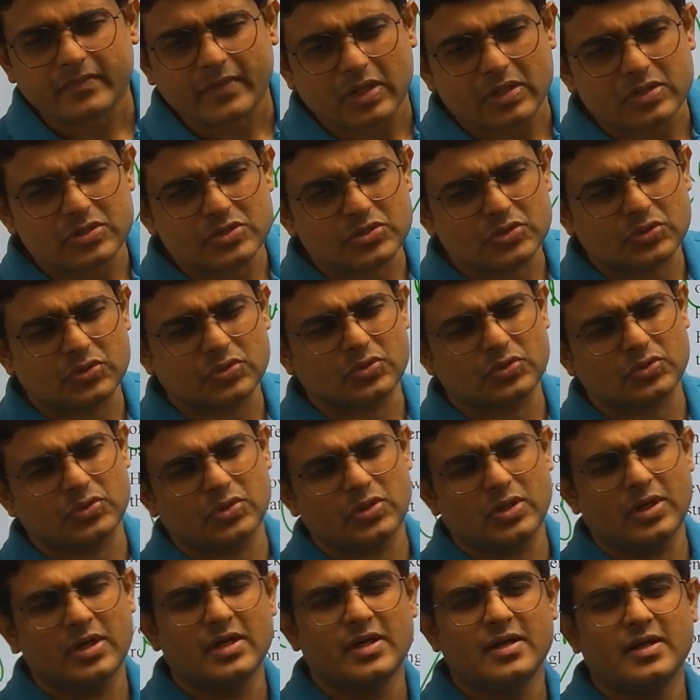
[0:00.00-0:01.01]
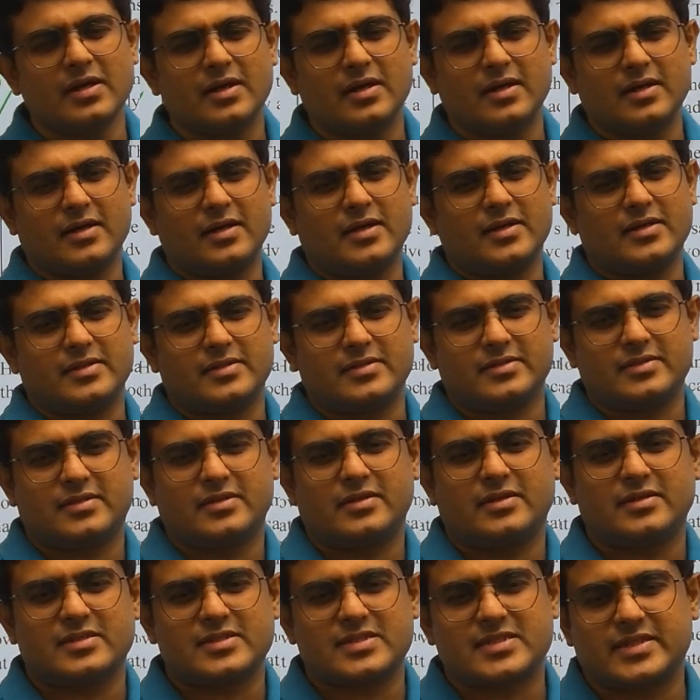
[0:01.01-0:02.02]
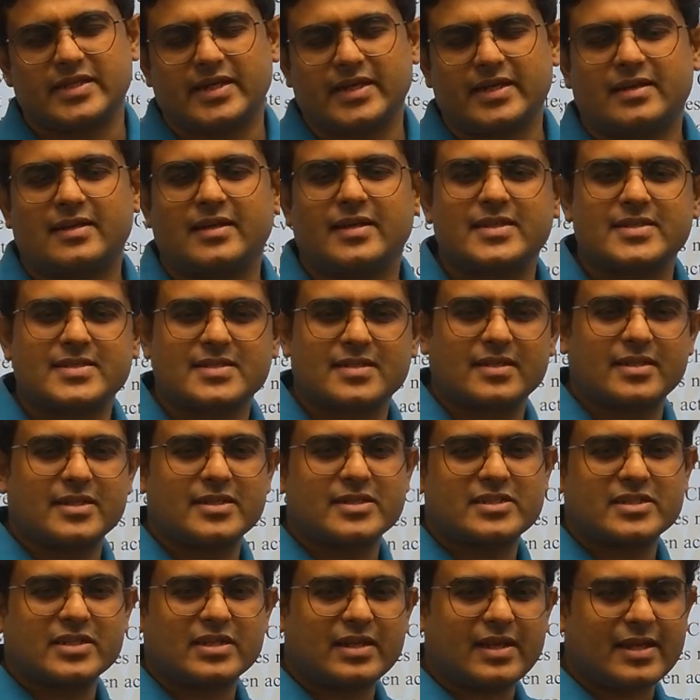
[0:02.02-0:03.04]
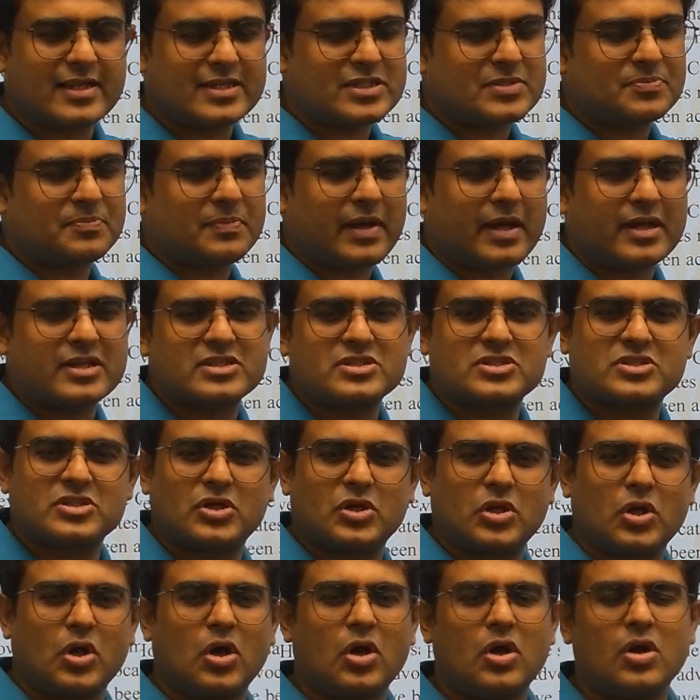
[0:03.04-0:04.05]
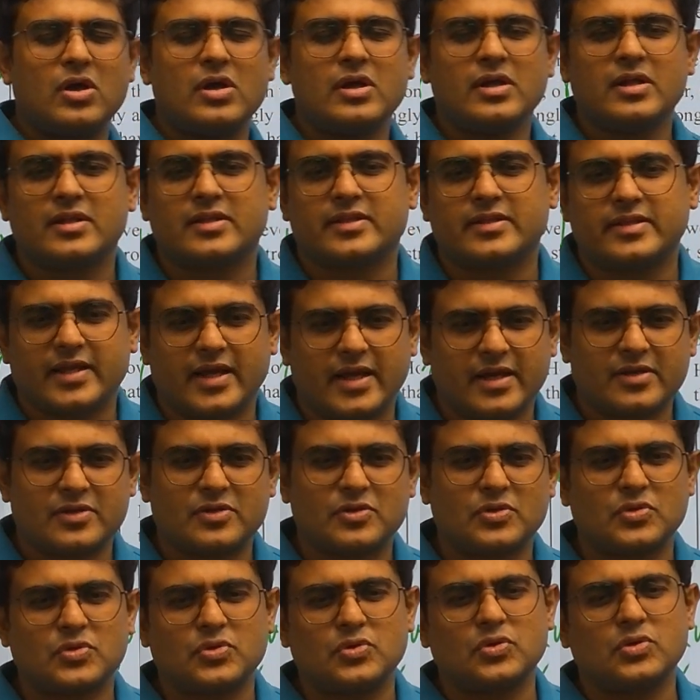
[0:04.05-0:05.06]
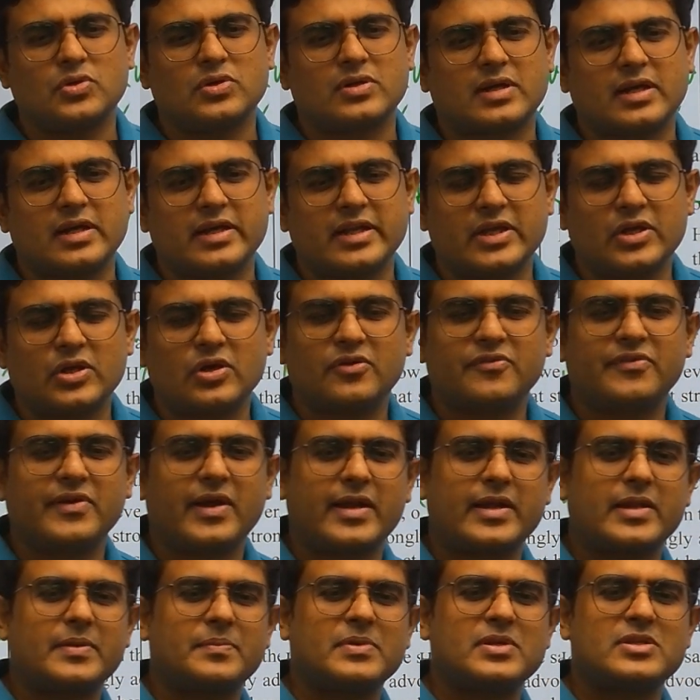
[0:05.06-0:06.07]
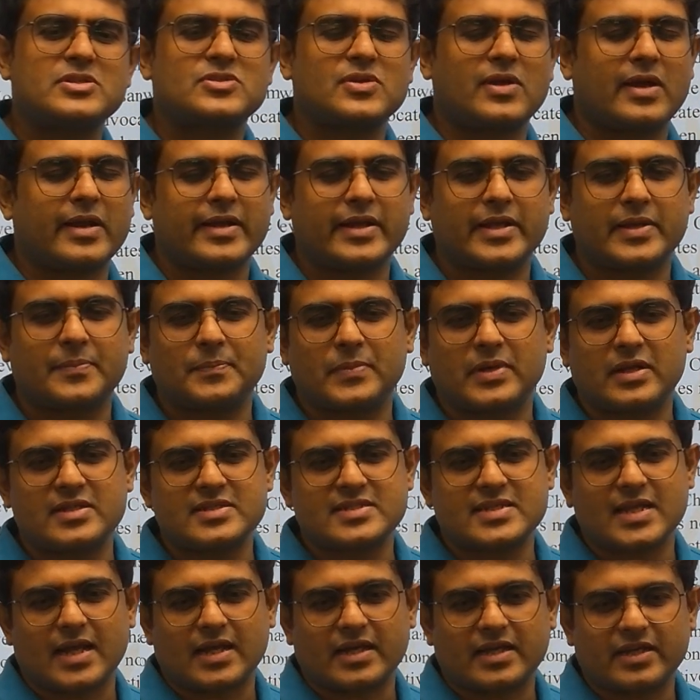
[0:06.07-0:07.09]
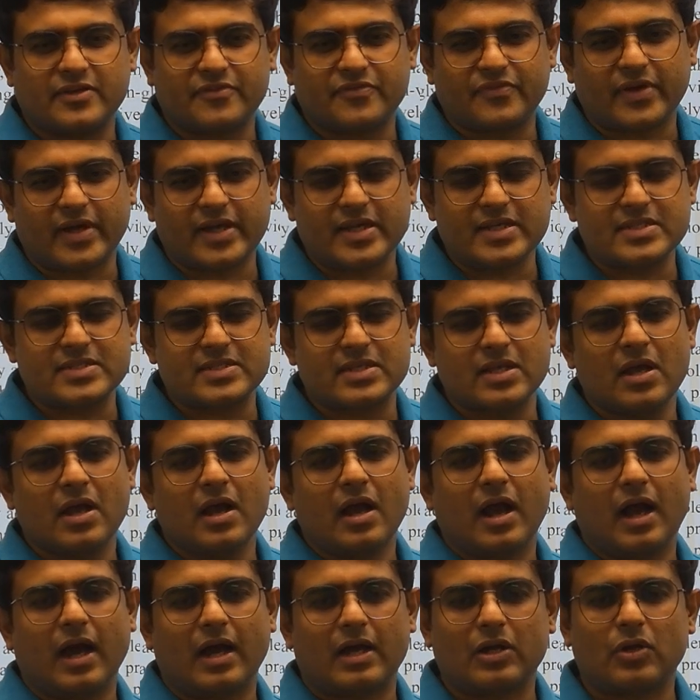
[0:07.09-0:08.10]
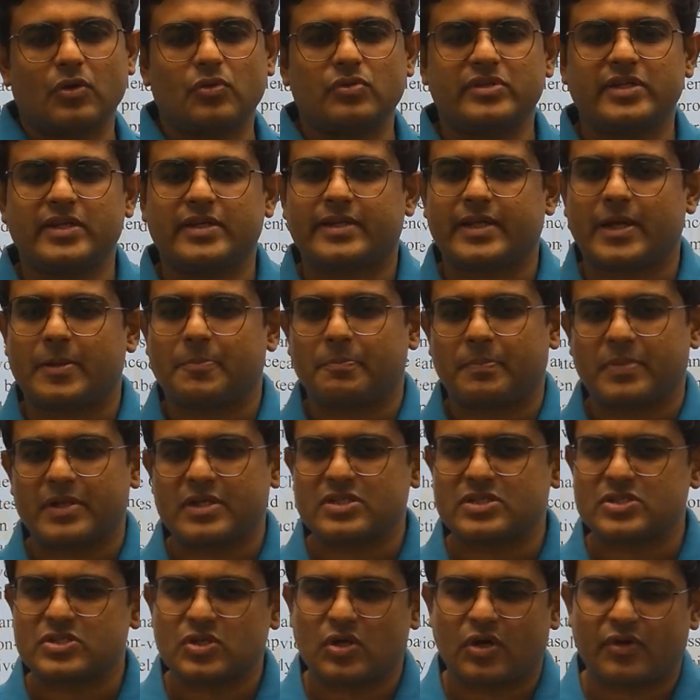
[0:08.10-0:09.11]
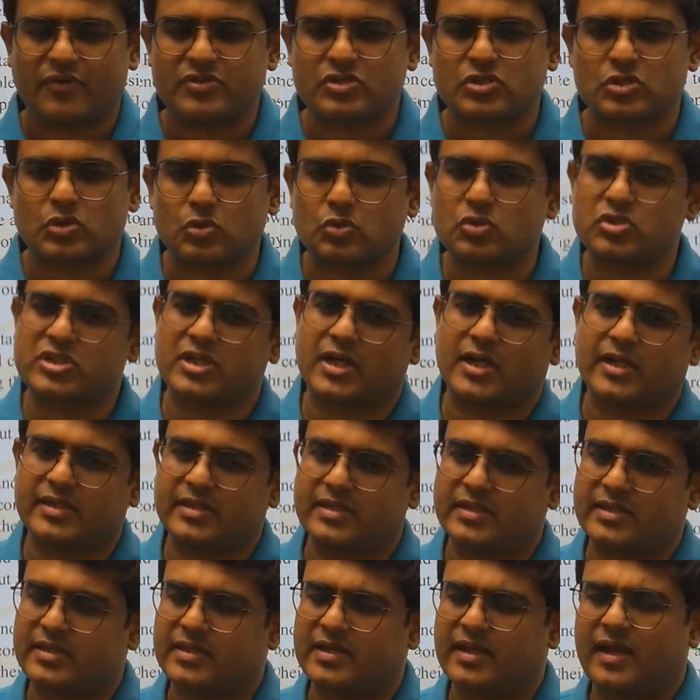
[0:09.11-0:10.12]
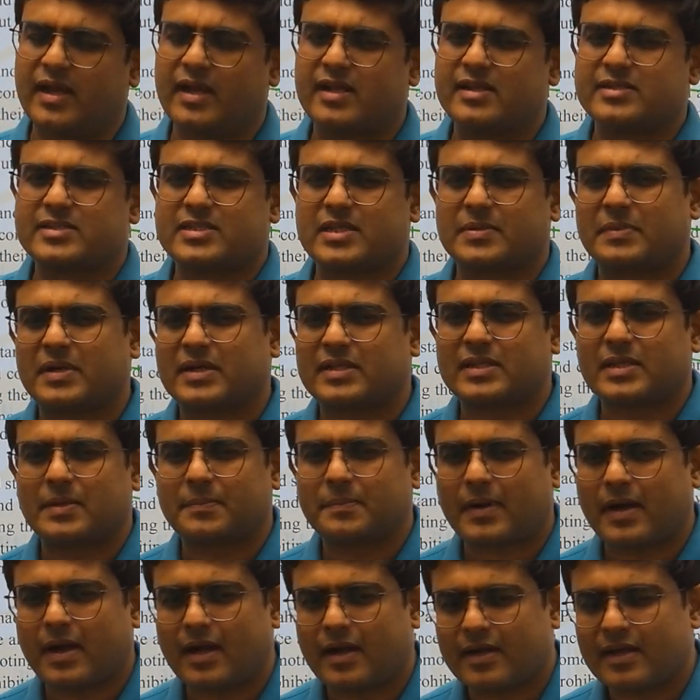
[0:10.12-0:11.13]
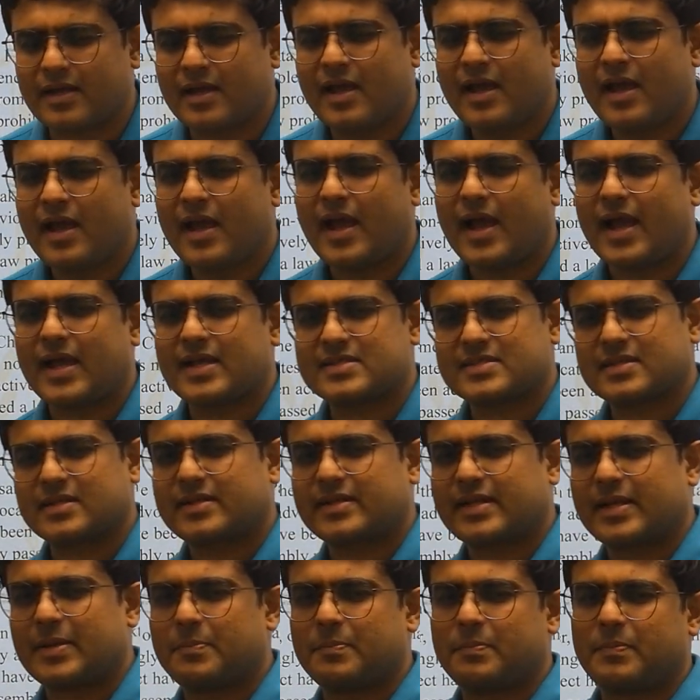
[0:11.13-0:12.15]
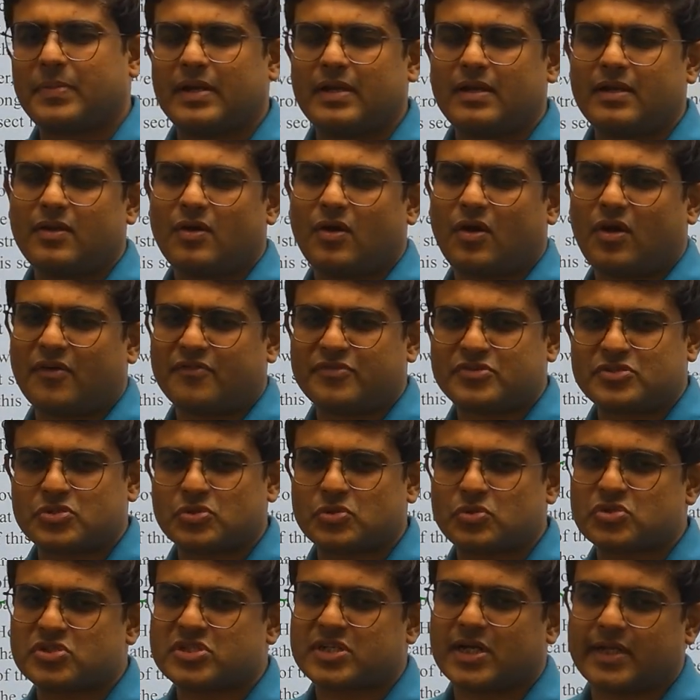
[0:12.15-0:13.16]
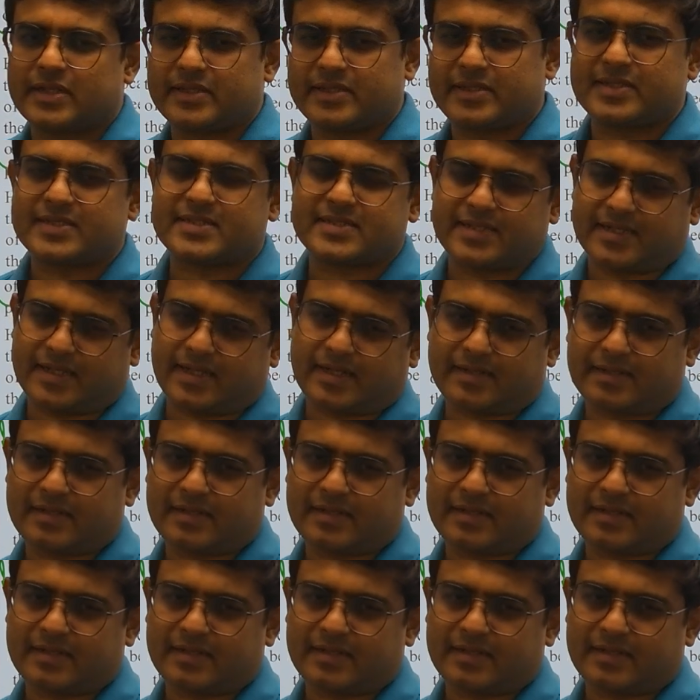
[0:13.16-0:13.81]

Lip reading: so the state legislature has passed a law that no culling of animals or animal sacrifice around the temples of Shulu Shanti. And Chamakta Pahad has a temple of Shulu Shanti sect.